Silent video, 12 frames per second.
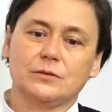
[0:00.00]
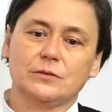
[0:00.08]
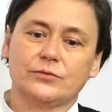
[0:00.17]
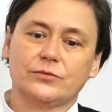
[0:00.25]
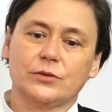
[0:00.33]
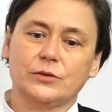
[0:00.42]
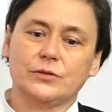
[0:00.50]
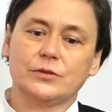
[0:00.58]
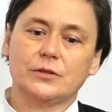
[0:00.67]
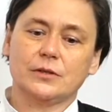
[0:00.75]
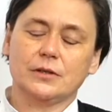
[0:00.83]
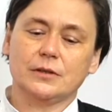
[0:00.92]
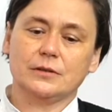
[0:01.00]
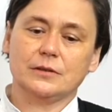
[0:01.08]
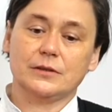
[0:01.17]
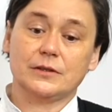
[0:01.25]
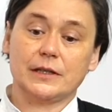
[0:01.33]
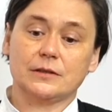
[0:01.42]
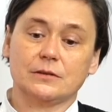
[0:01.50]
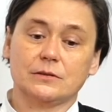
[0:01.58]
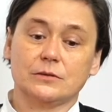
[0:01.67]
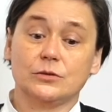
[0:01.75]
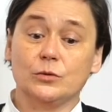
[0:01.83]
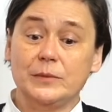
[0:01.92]
the front a
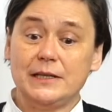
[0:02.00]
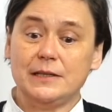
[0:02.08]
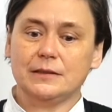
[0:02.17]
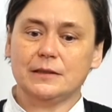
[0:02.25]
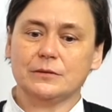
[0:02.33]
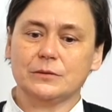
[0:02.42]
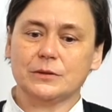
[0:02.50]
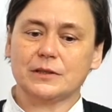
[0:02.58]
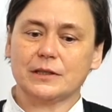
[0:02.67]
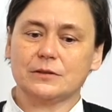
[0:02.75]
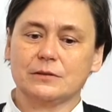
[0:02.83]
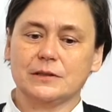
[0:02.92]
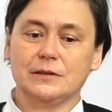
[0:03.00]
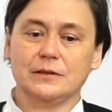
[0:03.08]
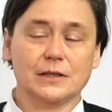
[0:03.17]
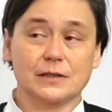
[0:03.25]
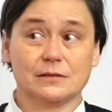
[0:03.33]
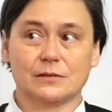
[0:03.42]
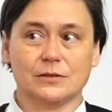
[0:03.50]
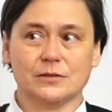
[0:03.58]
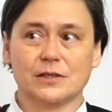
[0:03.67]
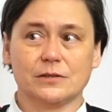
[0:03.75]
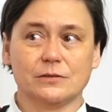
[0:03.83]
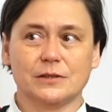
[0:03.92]
sector, a domain that was actually not
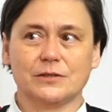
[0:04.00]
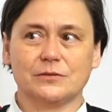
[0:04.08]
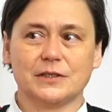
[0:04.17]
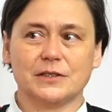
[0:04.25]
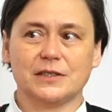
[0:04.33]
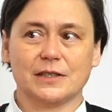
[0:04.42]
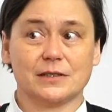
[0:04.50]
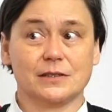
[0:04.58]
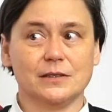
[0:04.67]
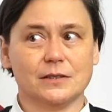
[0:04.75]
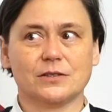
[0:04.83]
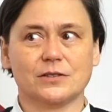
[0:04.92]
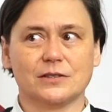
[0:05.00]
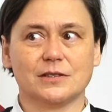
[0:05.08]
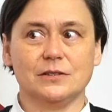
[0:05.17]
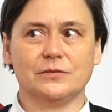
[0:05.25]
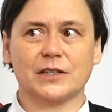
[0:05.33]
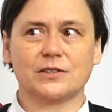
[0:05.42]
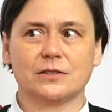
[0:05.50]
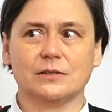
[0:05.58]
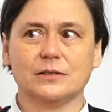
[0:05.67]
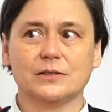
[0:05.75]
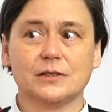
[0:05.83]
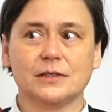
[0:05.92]
considered as very sexy, such as
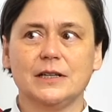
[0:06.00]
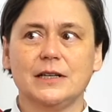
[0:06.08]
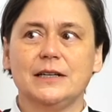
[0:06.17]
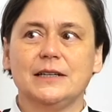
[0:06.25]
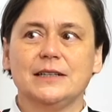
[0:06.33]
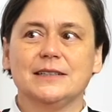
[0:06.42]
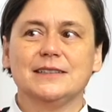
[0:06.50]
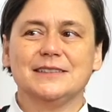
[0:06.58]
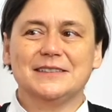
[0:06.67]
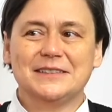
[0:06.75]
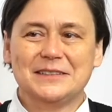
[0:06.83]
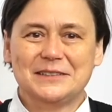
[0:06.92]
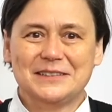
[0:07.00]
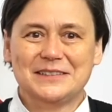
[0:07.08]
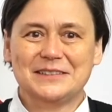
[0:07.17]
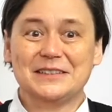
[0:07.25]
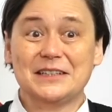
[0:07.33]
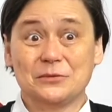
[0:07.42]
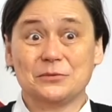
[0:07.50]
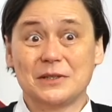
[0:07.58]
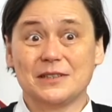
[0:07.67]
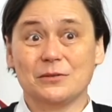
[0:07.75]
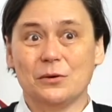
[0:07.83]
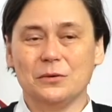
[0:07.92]
infectiology. And now
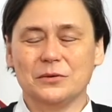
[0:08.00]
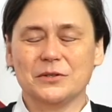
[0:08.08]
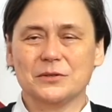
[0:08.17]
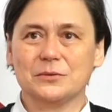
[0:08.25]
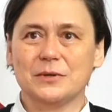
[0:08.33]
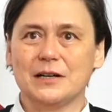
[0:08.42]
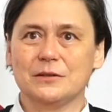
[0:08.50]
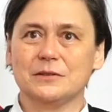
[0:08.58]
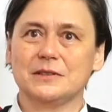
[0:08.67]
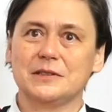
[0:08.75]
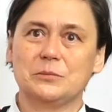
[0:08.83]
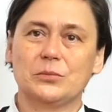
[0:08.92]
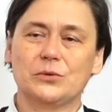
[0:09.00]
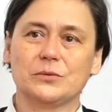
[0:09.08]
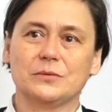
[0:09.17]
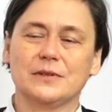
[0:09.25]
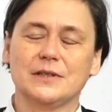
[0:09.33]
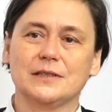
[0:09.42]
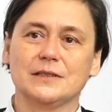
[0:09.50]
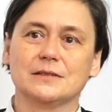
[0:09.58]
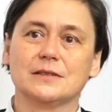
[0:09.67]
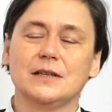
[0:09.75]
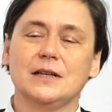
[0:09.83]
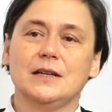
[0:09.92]
we all know how important that
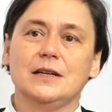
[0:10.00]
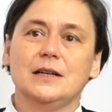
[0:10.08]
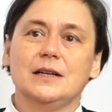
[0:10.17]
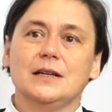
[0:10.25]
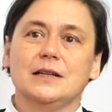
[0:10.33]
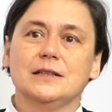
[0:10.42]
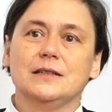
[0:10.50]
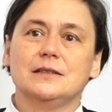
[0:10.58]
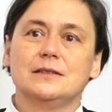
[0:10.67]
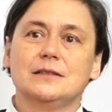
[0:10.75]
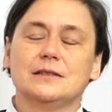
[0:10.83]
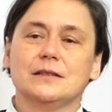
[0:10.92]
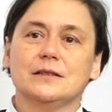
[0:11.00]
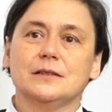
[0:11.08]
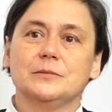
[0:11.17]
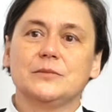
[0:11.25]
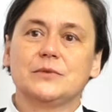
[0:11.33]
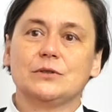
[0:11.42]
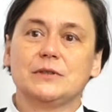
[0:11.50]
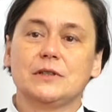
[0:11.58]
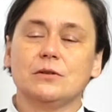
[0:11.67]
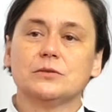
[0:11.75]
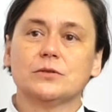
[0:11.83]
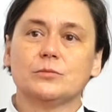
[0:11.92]
is. And so it
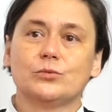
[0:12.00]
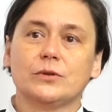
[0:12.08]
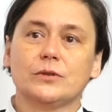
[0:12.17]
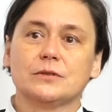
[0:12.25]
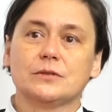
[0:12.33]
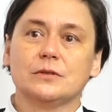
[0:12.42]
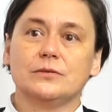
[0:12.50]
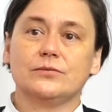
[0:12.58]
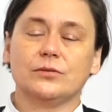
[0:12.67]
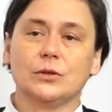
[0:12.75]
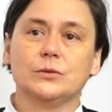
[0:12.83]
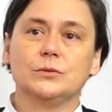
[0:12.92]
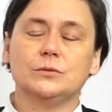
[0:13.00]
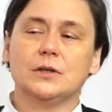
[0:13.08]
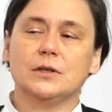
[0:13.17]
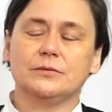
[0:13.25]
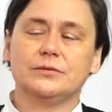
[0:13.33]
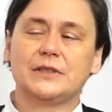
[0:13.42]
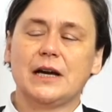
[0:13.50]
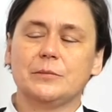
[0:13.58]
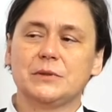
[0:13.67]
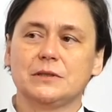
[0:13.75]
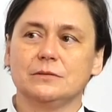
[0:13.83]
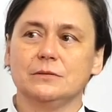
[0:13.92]
also brought a flow of
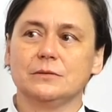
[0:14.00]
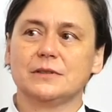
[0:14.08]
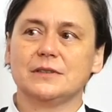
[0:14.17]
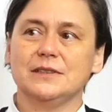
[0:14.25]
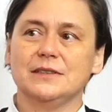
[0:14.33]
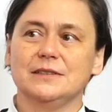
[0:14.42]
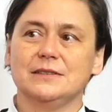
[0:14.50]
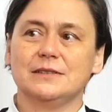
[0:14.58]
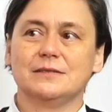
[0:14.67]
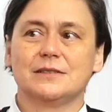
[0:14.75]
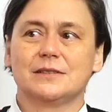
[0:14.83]
capitals. And